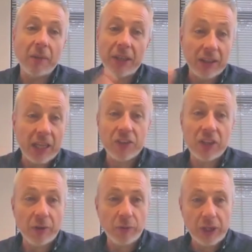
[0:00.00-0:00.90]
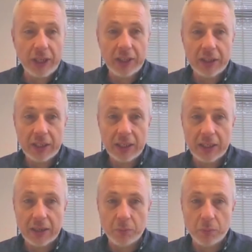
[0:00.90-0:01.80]
that's definitely
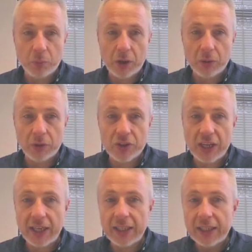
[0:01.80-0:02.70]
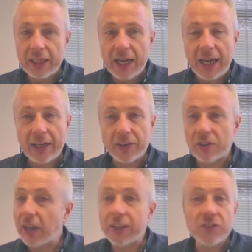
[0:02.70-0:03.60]
what I would say. And
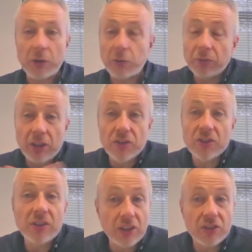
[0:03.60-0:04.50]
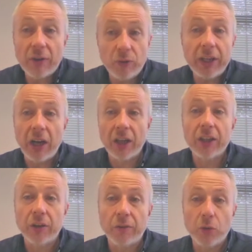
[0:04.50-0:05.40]
like I say, there's definitely a
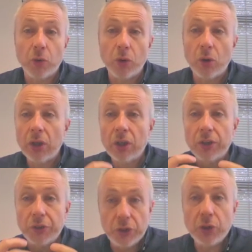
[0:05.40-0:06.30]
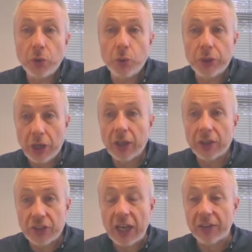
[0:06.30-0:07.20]
hunger for new young
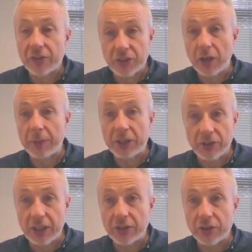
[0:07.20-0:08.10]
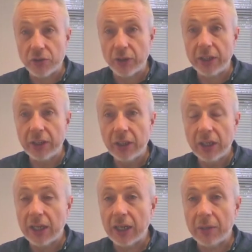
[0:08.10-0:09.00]
talent to come into the industry.
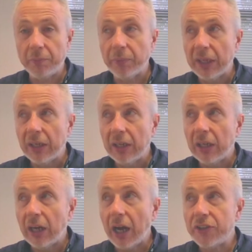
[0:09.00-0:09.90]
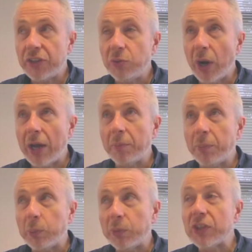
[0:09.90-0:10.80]
ITWeb,
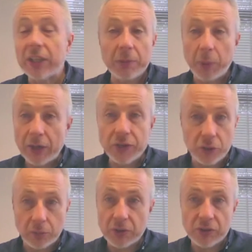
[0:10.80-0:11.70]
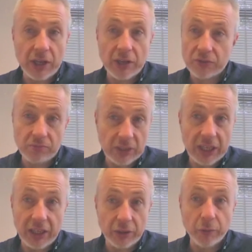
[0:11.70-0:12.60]
particularly Brainstorm, is
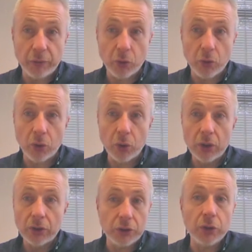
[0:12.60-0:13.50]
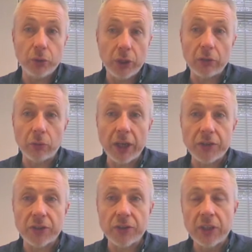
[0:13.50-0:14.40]
keen for new young
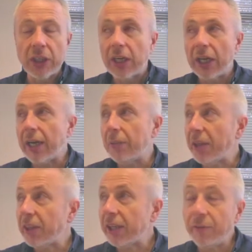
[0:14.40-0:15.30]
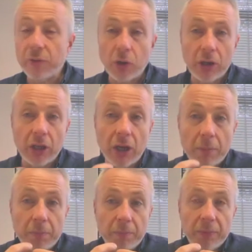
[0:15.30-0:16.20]
writers. I think if you've got a
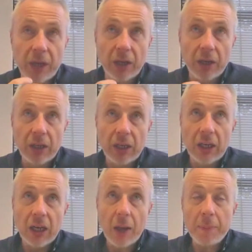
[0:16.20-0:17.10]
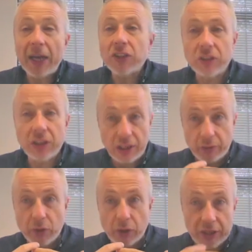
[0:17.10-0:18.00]
passion, if you've
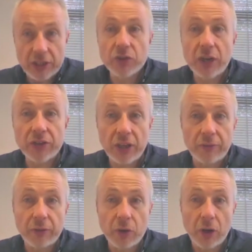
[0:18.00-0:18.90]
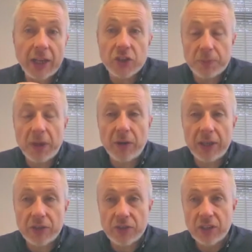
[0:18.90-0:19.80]
got an interest, if you've got
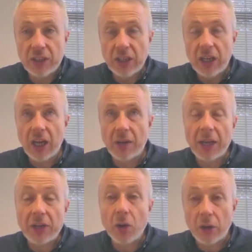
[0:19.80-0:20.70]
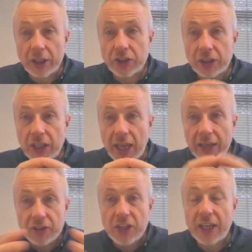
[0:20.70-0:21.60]
experience and knowledge in
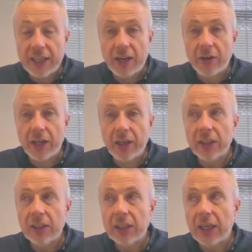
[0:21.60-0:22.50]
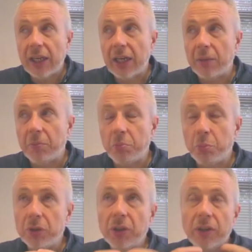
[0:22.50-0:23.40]
a tech area, then
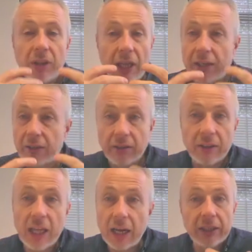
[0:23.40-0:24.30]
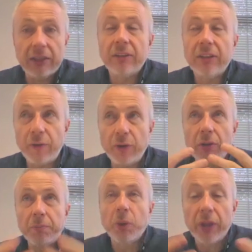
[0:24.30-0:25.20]
that, if you
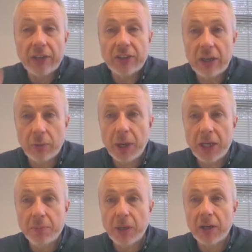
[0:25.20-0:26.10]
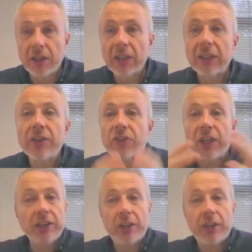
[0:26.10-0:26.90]
can put that down on paper, send it